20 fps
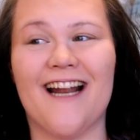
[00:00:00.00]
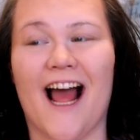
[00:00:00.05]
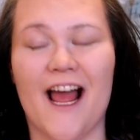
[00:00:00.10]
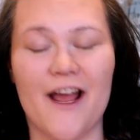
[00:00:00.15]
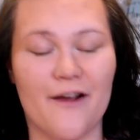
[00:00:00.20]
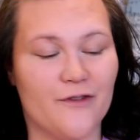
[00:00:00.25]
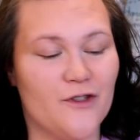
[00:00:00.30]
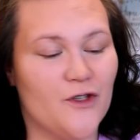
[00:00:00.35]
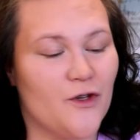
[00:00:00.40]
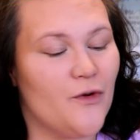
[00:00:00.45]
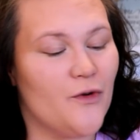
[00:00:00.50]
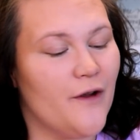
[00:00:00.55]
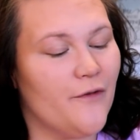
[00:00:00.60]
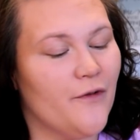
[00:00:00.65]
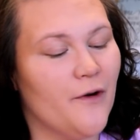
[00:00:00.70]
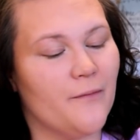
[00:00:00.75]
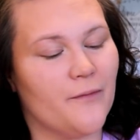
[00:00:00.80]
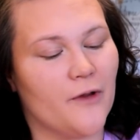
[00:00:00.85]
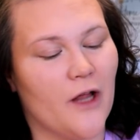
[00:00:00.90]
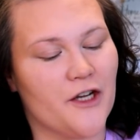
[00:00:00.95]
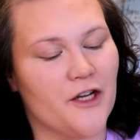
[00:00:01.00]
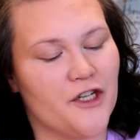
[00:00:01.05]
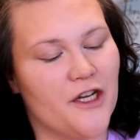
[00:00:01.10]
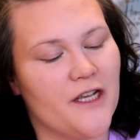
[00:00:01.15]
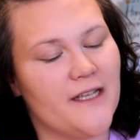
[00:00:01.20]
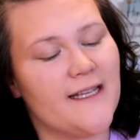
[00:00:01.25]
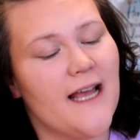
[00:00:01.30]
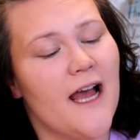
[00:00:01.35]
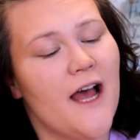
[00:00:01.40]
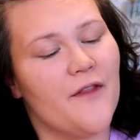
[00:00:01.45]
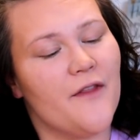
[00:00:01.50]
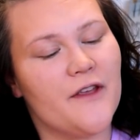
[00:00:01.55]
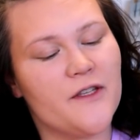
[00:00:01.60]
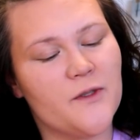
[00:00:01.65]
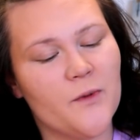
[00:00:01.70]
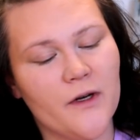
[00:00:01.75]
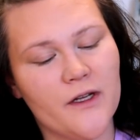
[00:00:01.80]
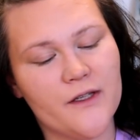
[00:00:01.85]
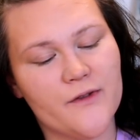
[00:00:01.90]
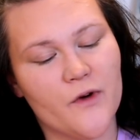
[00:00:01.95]
I have two different blushes. This
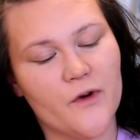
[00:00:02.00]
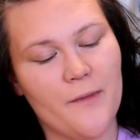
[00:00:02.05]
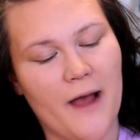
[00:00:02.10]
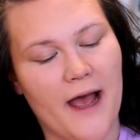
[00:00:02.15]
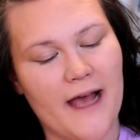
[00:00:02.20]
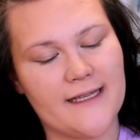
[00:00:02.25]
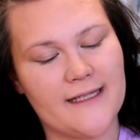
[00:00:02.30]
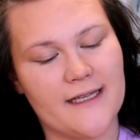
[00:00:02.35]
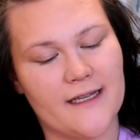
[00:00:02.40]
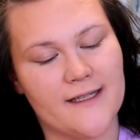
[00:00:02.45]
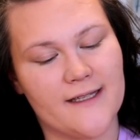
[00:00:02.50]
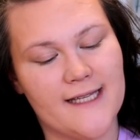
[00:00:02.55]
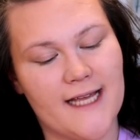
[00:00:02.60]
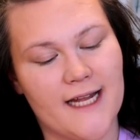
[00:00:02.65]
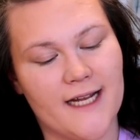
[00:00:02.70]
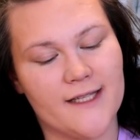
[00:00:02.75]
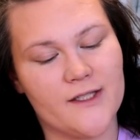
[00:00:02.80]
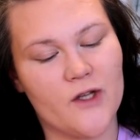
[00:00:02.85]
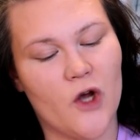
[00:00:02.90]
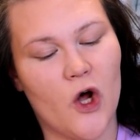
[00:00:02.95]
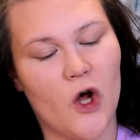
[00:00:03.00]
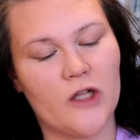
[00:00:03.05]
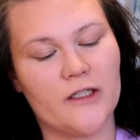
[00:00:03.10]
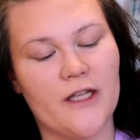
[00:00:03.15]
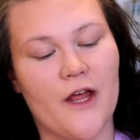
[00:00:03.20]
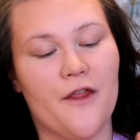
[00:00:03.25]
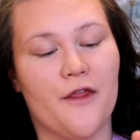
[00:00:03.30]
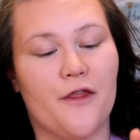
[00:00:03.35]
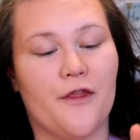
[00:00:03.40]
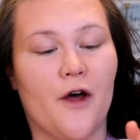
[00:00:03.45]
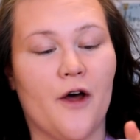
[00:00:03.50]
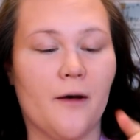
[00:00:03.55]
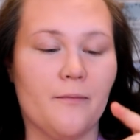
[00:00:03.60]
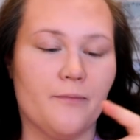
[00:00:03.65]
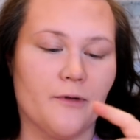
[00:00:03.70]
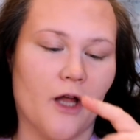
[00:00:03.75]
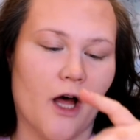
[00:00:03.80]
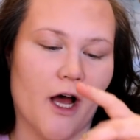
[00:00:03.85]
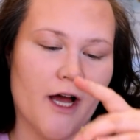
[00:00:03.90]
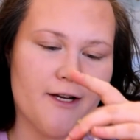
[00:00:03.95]
one is from Essence and it's called The
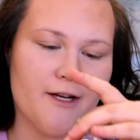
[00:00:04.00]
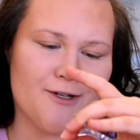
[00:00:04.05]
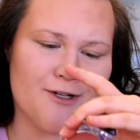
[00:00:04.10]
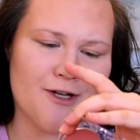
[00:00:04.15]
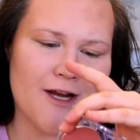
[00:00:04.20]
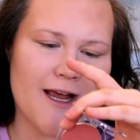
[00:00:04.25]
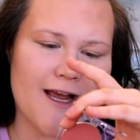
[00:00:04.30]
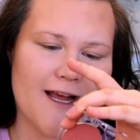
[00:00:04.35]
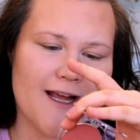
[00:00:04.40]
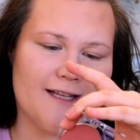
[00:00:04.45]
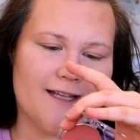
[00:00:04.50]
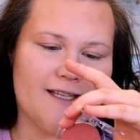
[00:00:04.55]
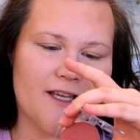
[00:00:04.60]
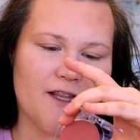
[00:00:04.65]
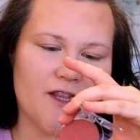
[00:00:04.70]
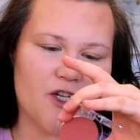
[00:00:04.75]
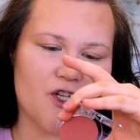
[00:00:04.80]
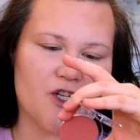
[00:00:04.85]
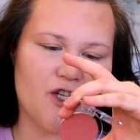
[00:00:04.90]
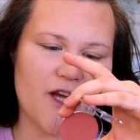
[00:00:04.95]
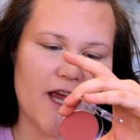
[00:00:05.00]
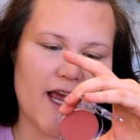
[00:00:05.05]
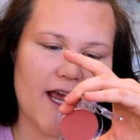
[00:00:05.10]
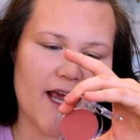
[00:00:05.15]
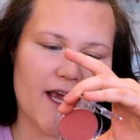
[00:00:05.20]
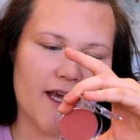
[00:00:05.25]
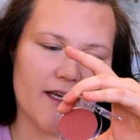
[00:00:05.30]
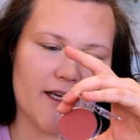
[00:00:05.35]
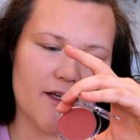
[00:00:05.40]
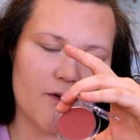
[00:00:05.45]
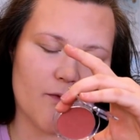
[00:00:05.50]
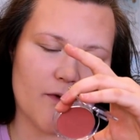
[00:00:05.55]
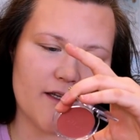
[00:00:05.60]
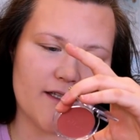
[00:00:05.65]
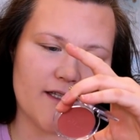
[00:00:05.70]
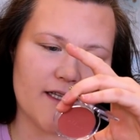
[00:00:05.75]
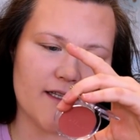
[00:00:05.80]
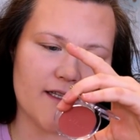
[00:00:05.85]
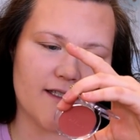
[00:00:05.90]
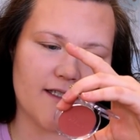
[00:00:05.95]
Blush. It's in the shade, what
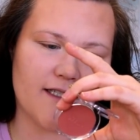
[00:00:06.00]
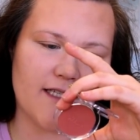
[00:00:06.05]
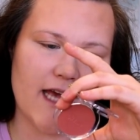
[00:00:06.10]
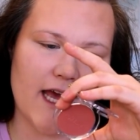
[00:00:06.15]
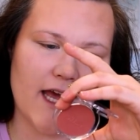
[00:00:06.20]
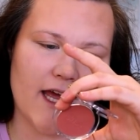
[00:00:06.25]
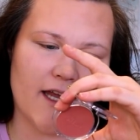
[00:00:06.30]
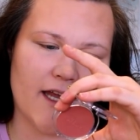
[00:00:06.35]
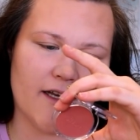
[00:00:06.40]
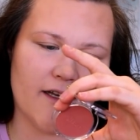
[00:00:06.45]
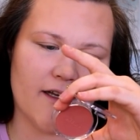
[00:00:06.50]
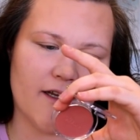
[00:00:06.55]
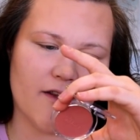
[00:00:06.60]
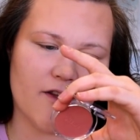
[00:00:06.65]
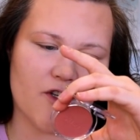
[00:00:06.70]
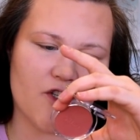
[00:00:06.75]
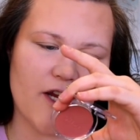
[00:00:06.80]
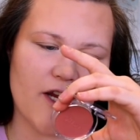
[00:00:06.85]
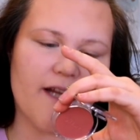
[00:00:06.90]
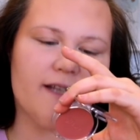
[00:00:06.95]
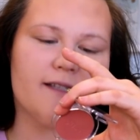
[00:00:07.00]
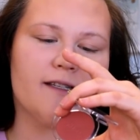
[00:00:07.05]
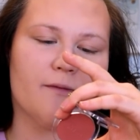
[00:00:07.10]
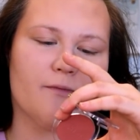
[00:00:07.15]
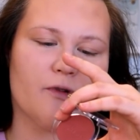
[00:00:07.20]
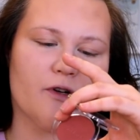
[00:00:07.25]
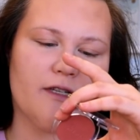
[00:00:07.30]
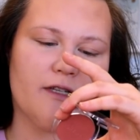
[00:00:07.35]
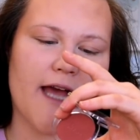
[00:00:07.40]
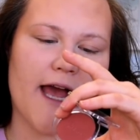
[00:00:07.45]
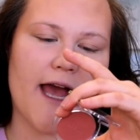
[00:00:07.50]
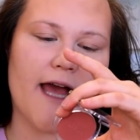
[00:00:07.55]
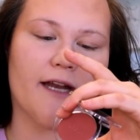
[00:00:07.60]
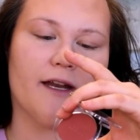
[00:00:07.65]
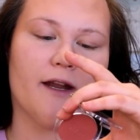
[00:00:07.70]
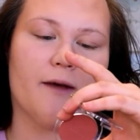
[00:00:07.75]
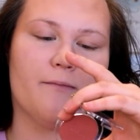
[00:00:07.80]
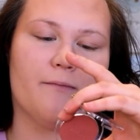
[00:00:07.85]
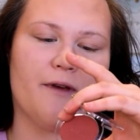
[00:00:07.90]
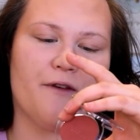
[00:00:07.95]
is this, 10? The shade is number
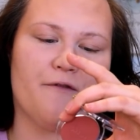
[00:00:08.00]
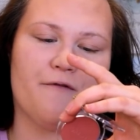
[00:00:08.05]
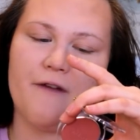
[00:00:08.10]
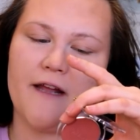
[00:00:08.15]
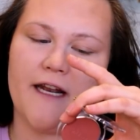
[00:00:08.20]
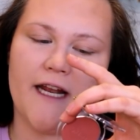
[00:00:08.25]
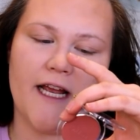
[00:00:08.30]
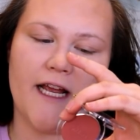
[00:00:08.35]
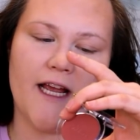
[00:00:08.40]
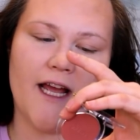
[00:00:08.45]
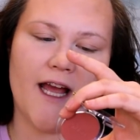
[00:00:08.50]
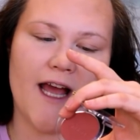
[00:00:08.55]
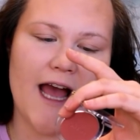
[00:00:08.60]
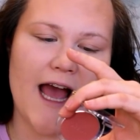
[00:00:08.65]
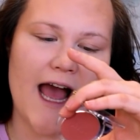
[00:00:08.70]
10, Befitting.